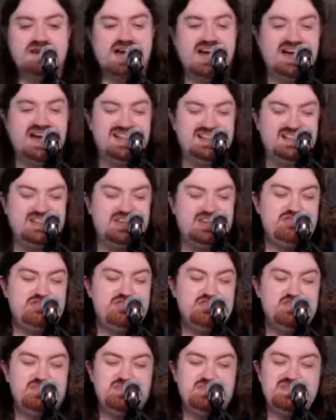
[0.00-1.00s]
I love
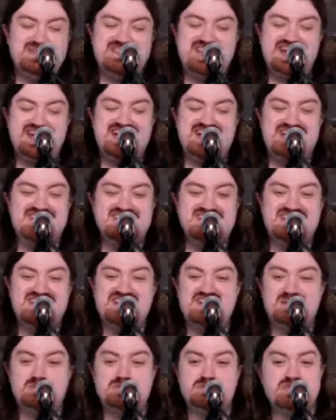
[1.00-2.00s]
you, but that hasn't
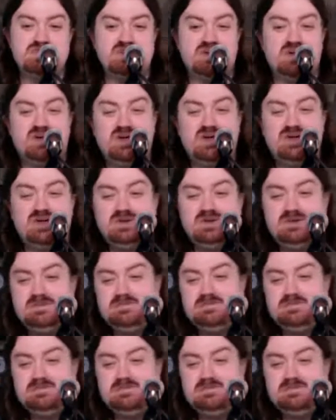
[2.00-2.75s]
helped at all.